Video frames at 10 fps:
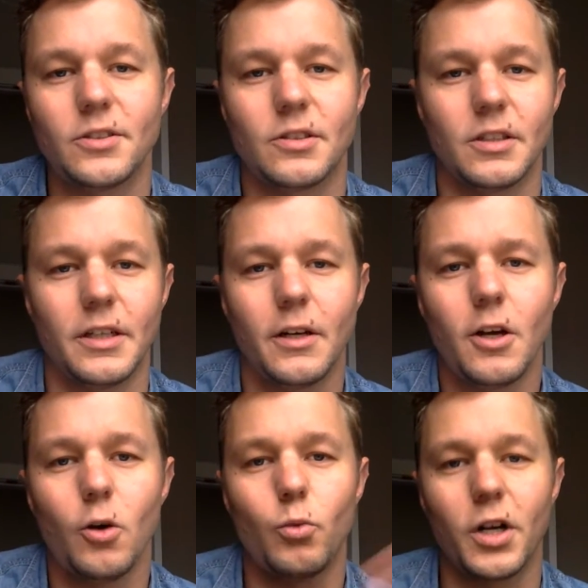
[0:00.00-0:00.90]
It's a
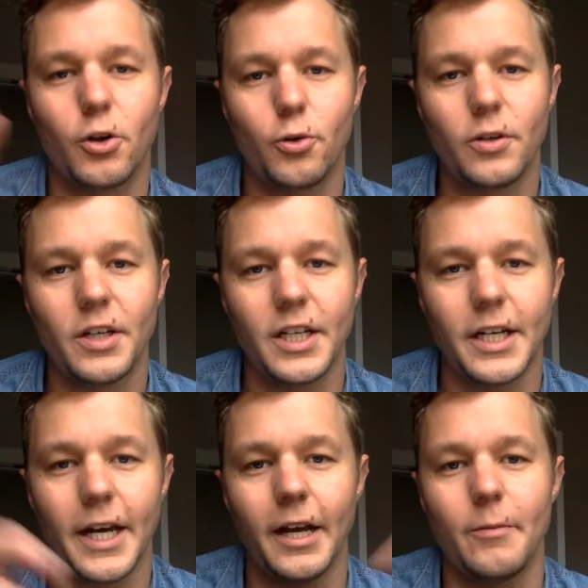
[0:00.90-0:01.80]
recruiting
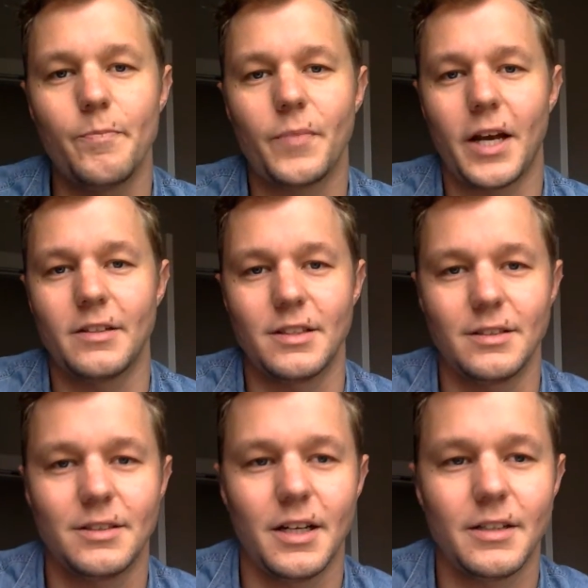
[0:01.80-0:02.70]
game, as he
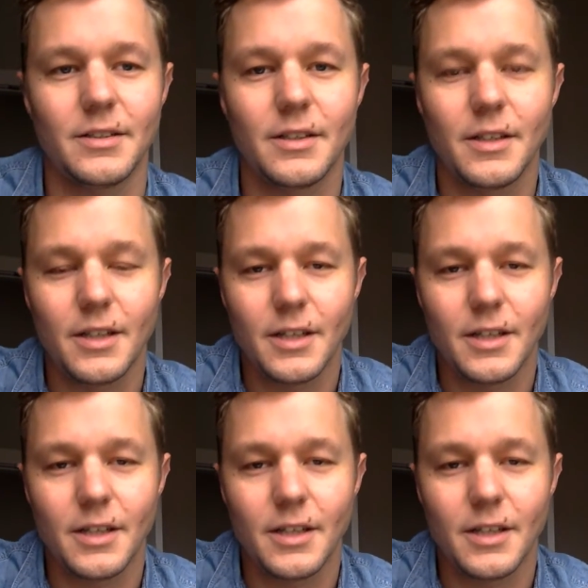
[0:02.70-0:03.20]
says.